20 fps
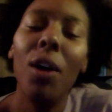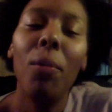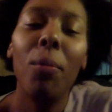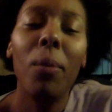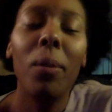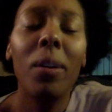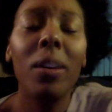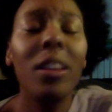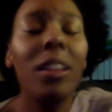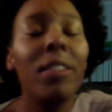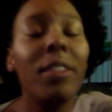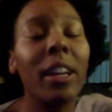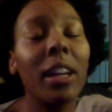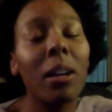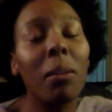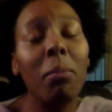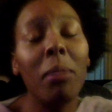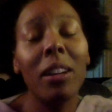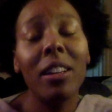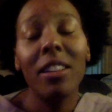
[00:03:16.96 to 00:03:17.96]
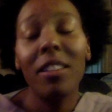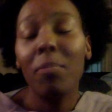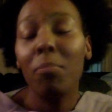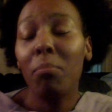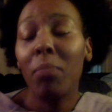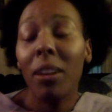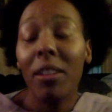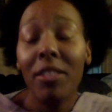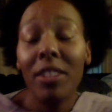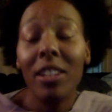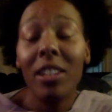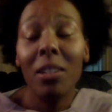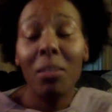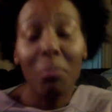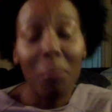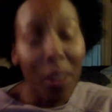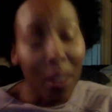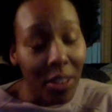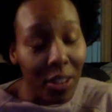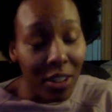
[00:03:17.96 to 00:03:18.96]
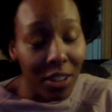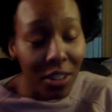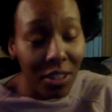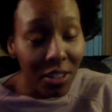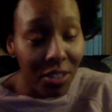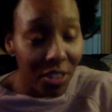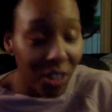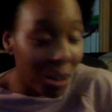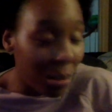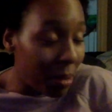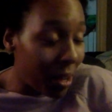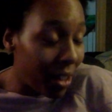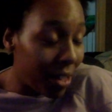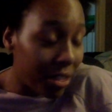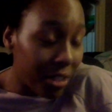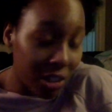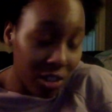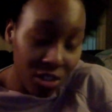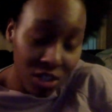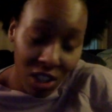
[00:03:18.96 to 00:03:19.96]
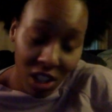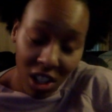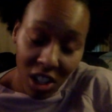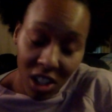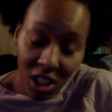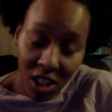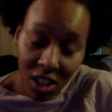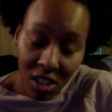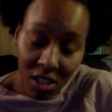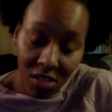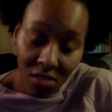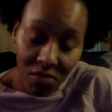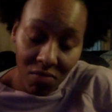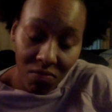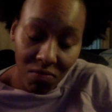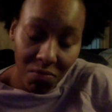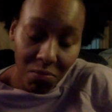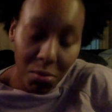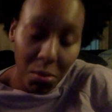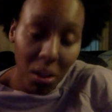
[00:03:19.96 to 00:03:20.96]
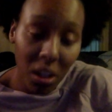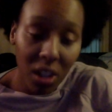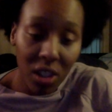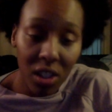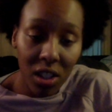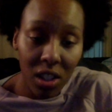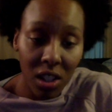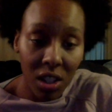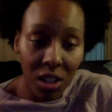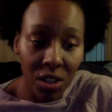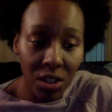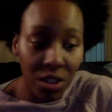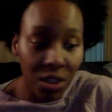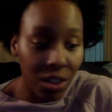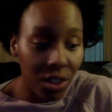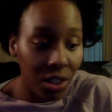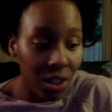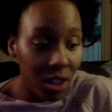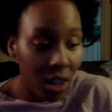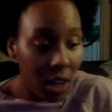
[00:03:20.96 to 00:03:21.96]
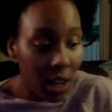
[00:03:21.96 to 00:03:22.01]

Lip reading: We were living above his mother for about 13 plus years.